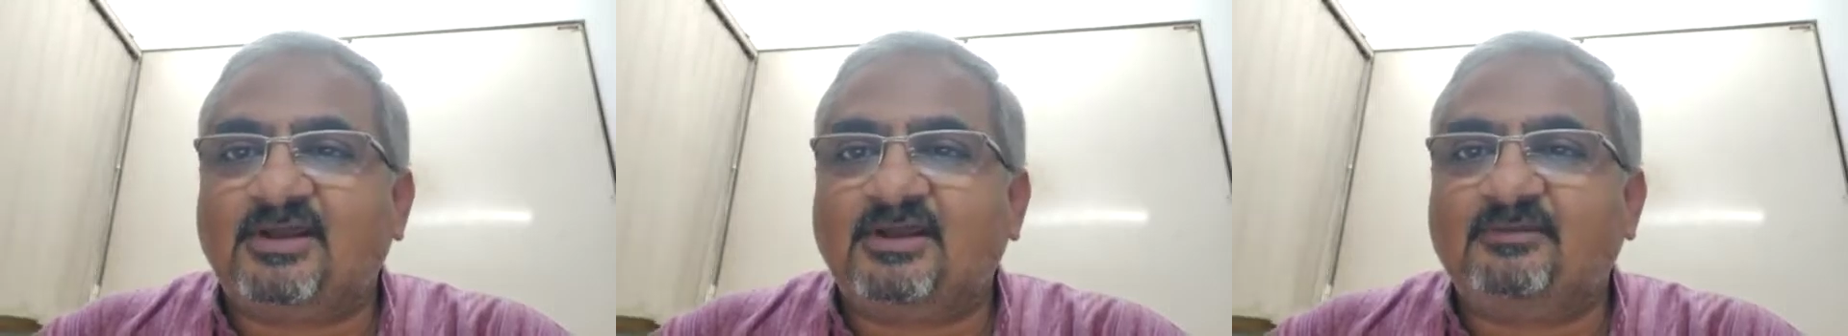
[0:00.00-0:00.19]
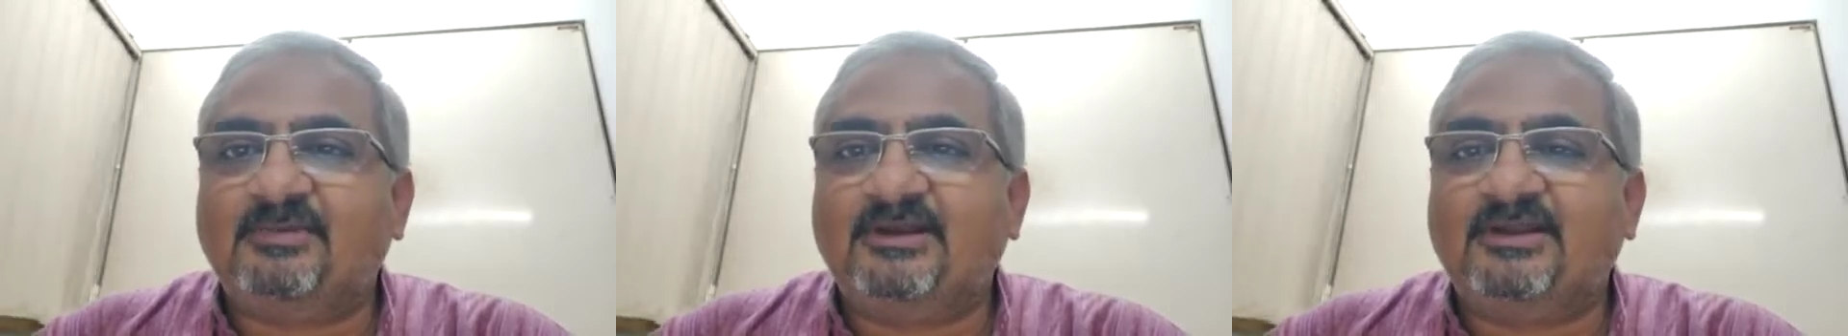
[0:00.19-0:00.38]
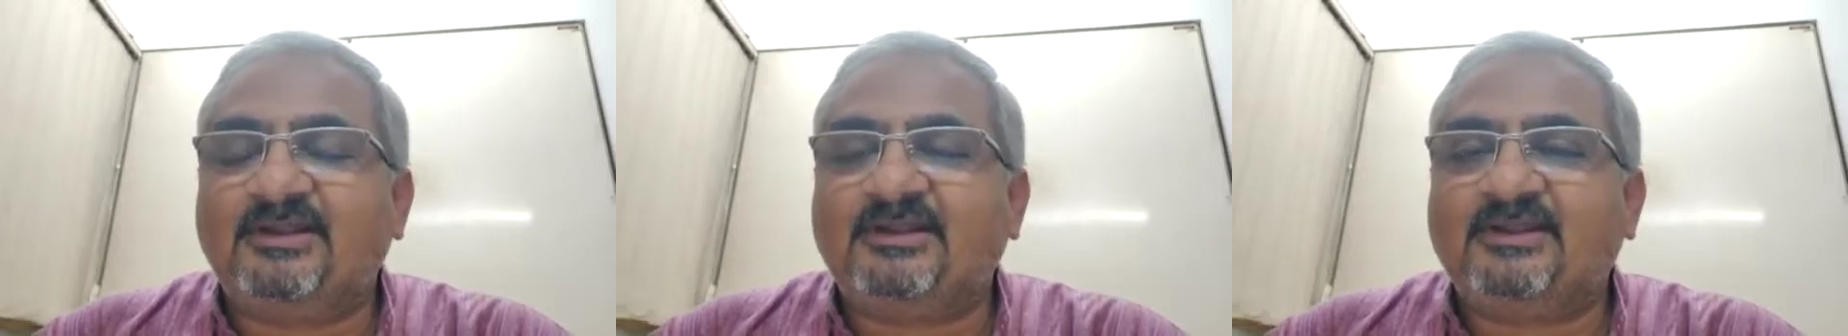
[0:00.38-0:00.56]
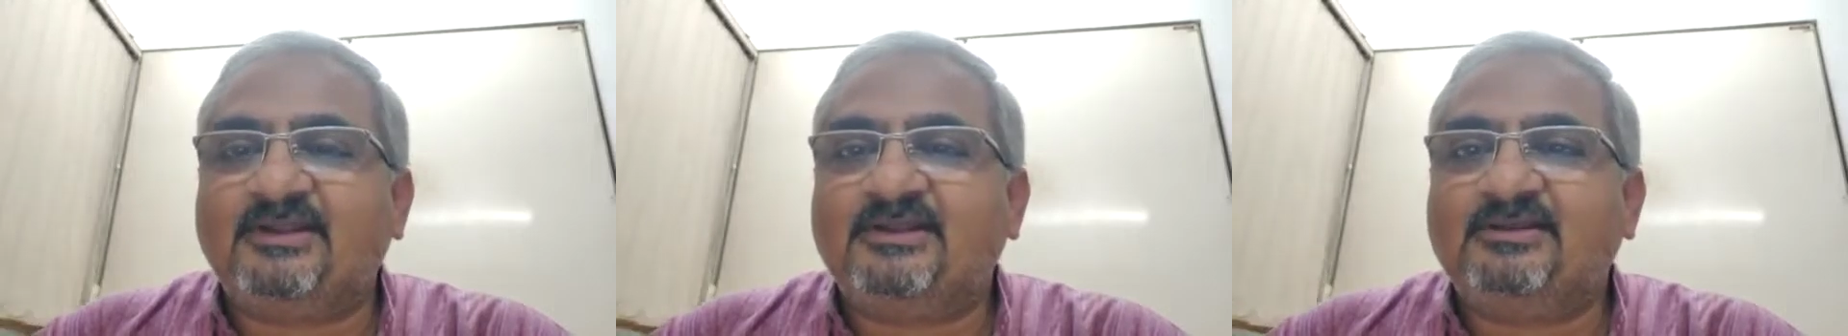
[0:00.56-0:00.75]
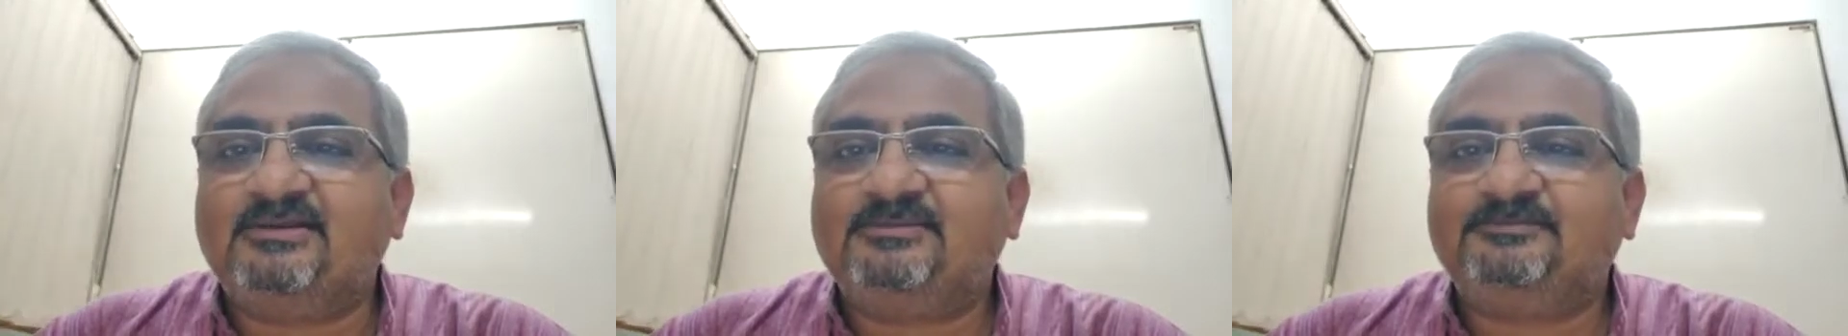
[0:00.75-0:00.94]
I'll be
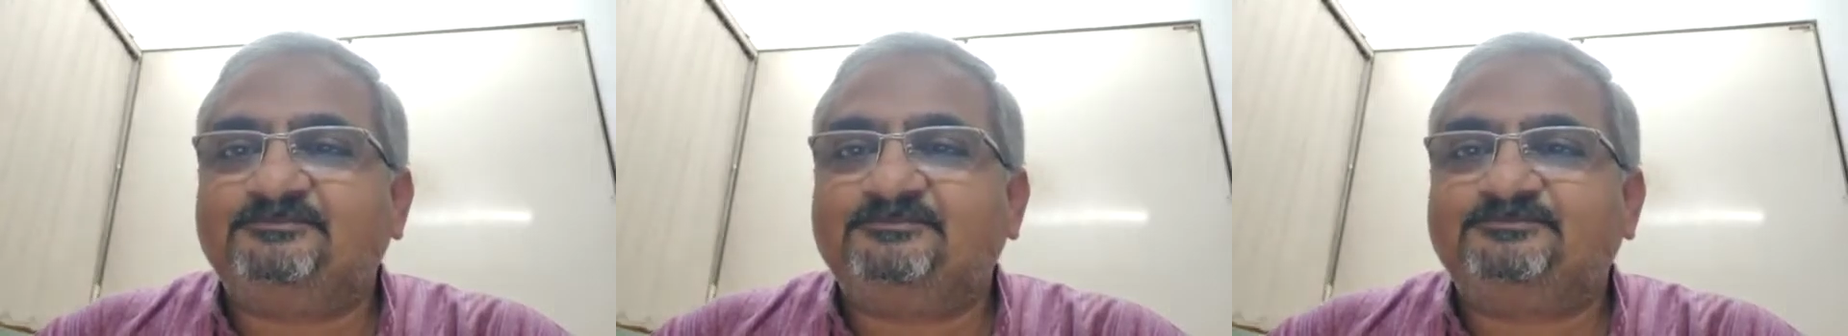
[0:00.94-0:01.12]
taking